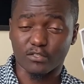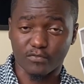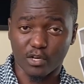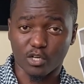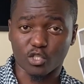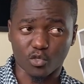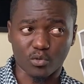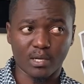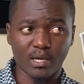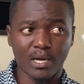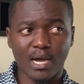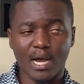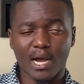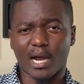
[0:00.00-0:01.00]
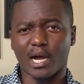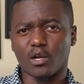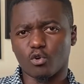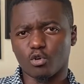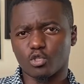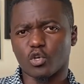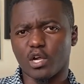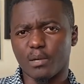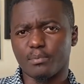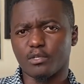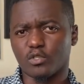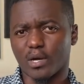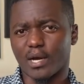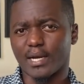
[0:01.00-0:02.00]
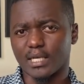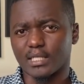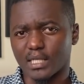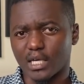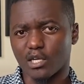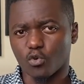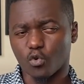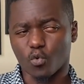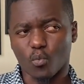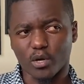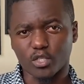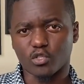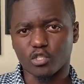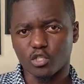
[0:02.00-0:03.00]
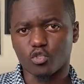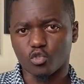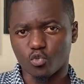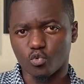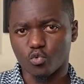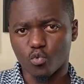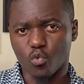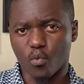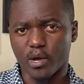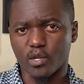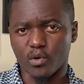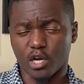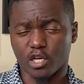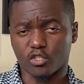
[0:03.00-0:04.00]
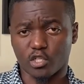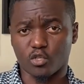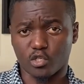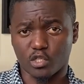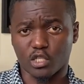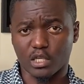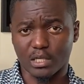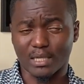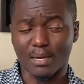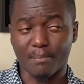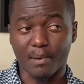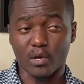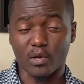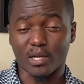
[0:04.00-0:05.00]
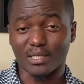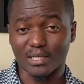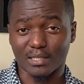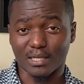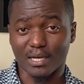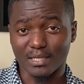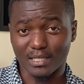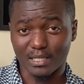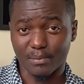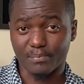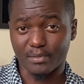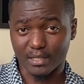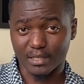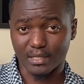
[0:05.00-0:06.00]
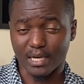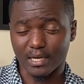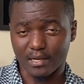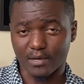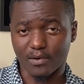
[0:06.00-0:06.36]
function can also help you to understand on what you need to do when you're actually using that biodigester septic tank,